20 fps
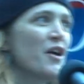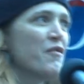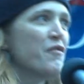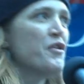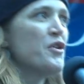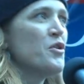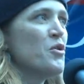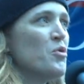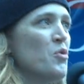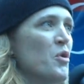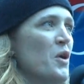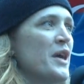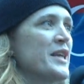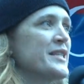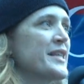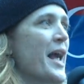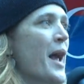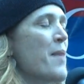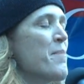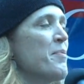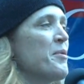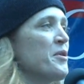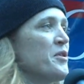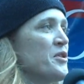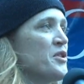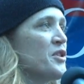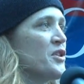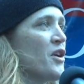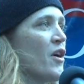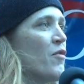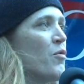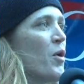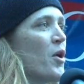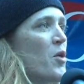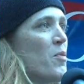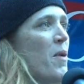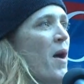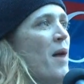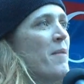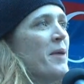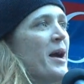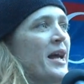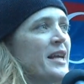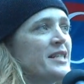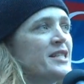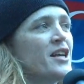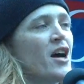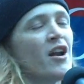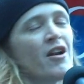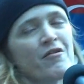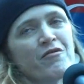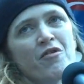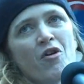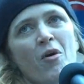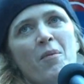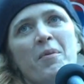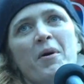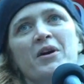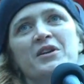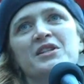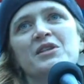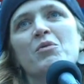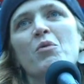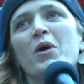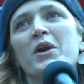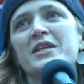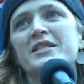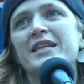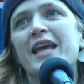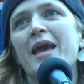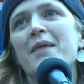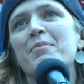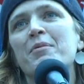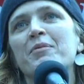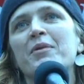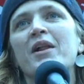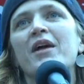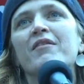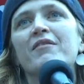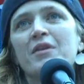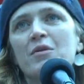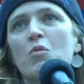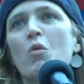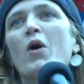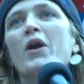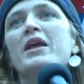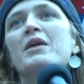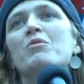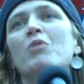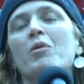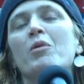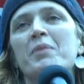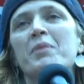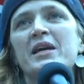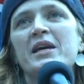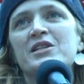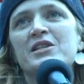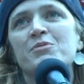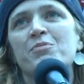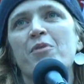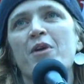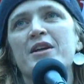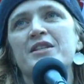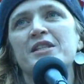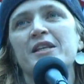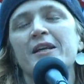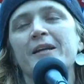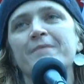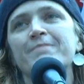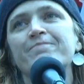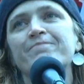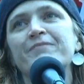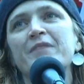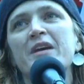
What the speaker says: a few examples of what Obama has done on foreign policy and what he's capable of and what he will be as president.